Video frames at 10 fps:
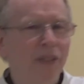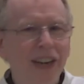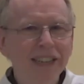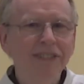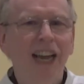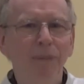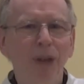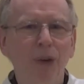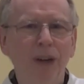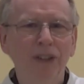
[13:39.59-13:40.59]
the next time
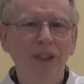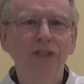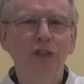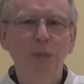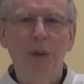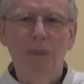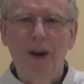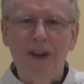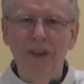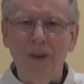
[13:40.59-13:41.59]
you go out to the
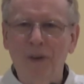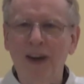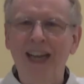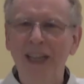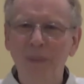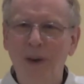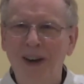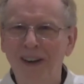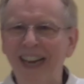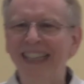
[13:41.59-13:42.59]
supermarket or
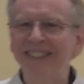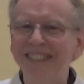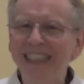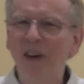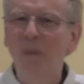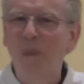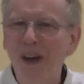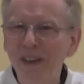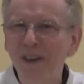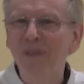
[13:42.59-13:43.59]
anywhere and see a
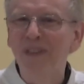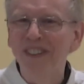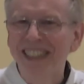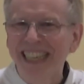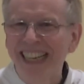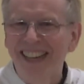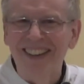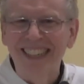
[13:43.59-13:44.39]
wonderful deal,